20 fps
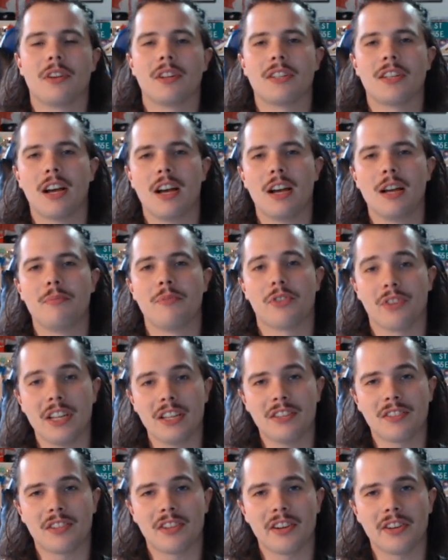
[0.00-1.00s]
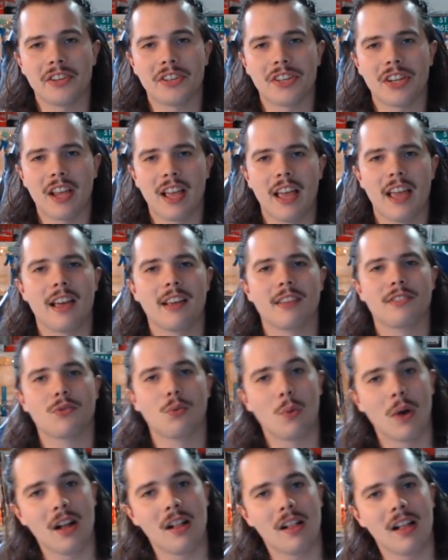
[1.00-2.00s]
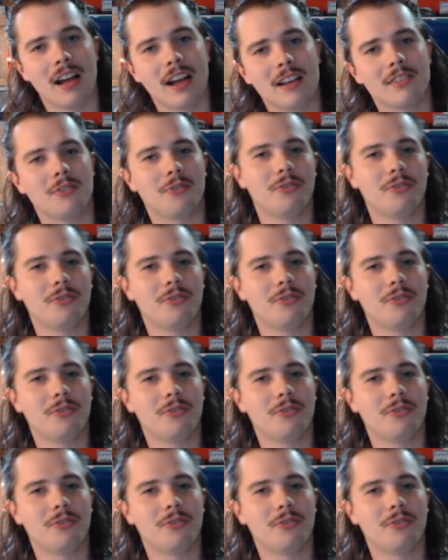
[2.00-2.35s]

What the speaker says: timed research as well as